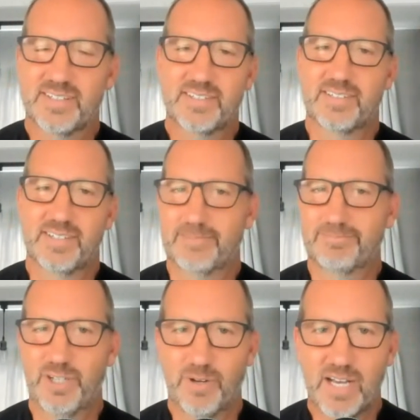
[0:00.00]
This is a
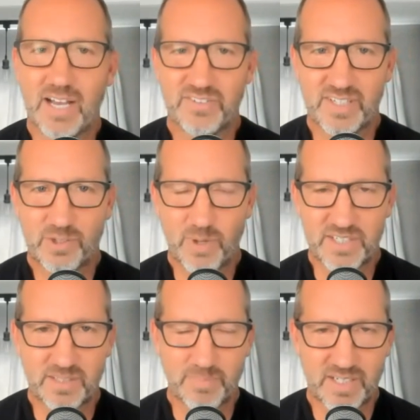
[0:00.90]
curiosity
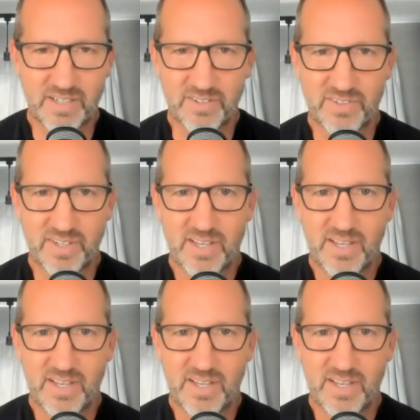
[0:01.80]
question because